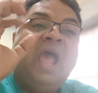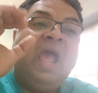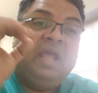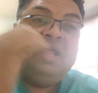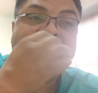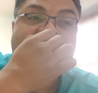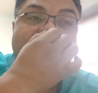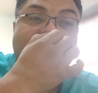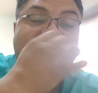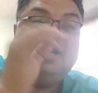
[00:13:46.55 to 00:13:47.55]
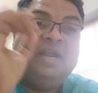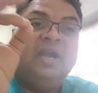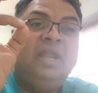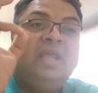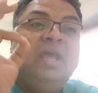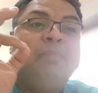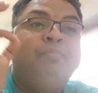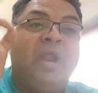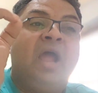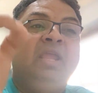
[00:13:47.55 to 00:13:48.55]
is considered here
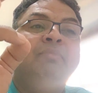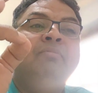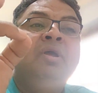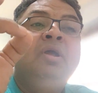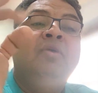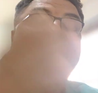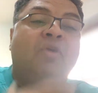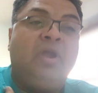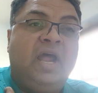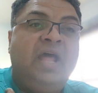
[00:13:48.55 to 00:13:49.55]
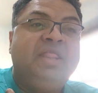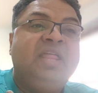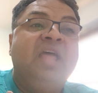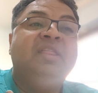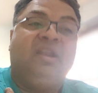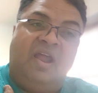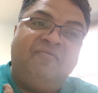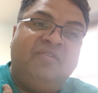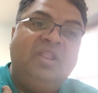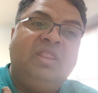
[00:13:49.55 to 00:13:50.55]
prime for us as a
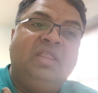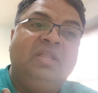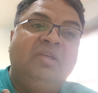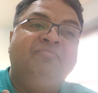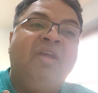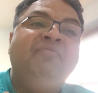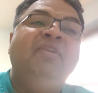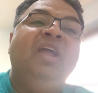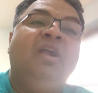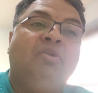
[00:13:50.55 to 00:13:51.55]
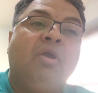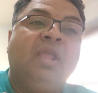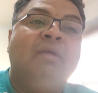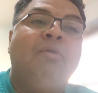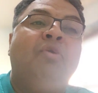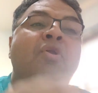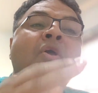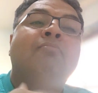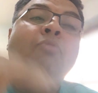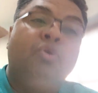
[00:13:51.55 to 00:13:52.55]
reference when we are talking about
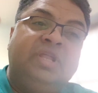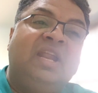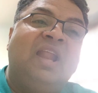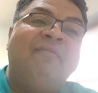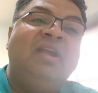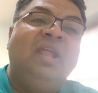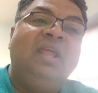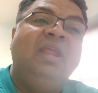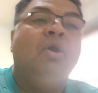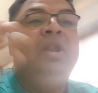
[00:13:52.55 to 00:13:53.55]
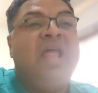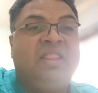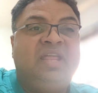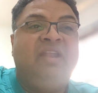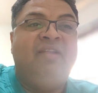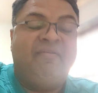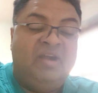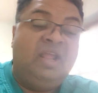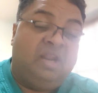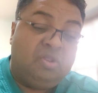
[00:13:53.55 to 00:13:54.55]
more than 11 degree or less than 11
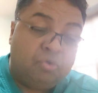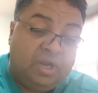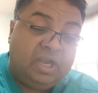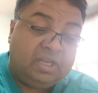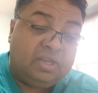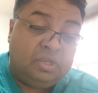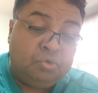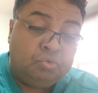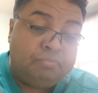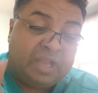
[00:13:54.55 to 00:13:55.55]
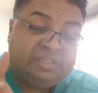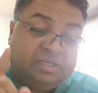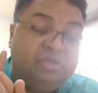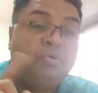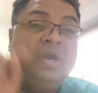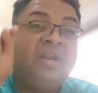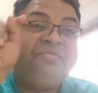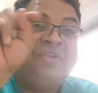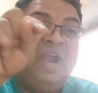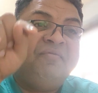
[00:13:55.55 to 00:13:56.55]
degree. So you
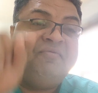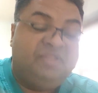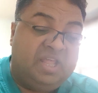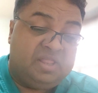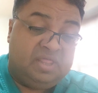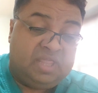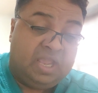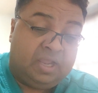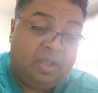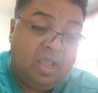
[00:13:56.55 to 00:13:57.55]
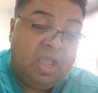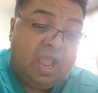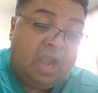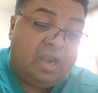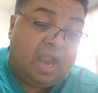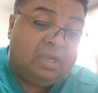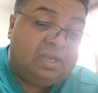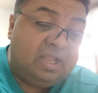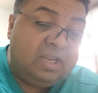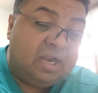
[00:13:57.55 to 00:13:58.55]
understand this thing. And
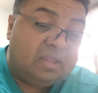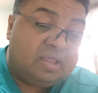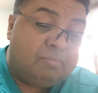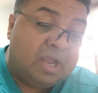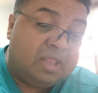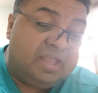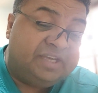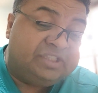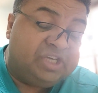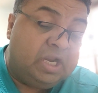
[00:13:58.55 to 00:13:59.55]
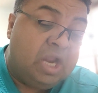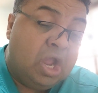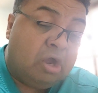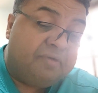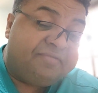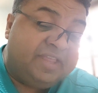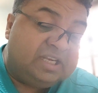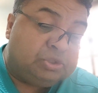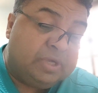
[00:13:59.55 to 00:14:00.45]
anterior subluxation of C2 and